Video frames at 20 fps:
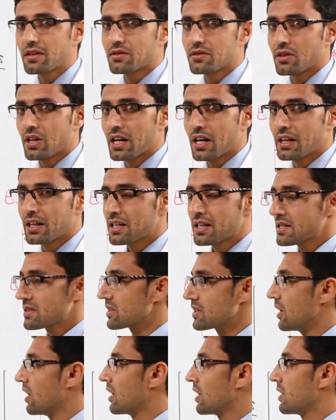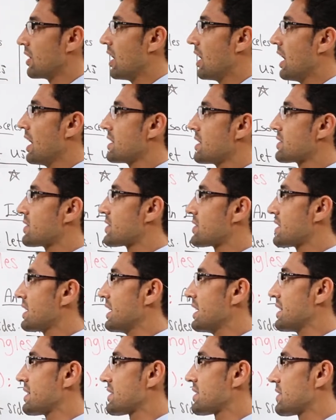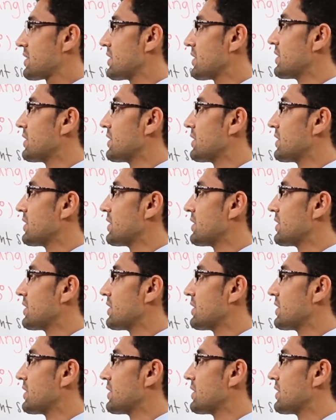triangles on isosceles